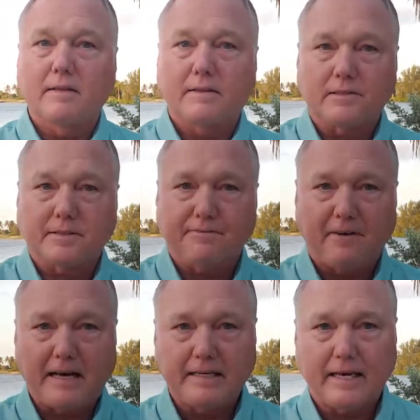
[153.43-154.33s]
There's a
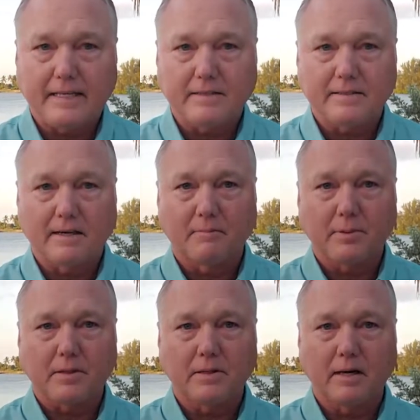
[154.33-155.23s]
finite
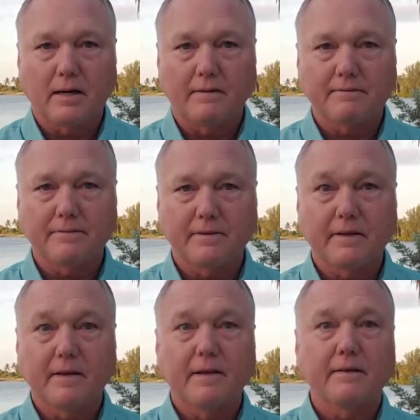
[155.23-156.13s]
number of
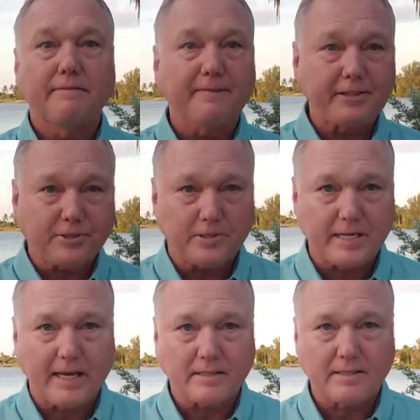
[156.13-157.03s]
feature
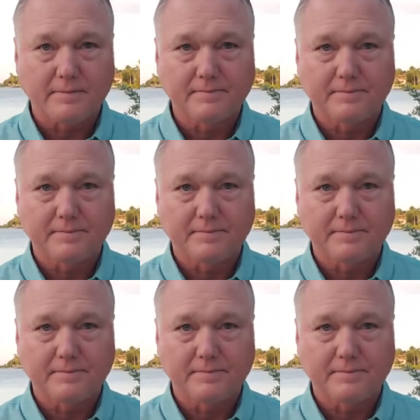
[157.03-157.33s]
sets.